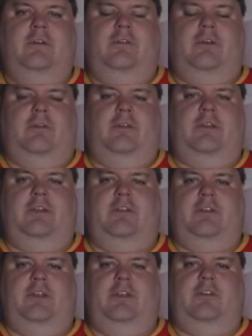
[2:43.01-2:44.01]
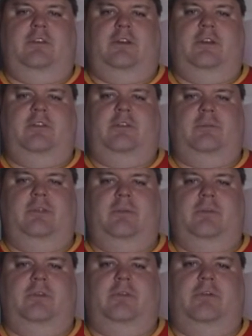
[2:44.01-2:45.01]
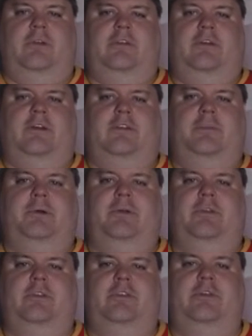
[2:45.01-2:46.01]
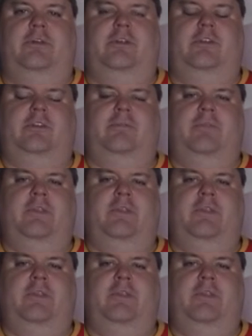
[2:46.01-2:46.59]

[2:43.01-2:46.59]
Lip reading: from the 1980s and 90s, some teams that I've already talked about in the series, and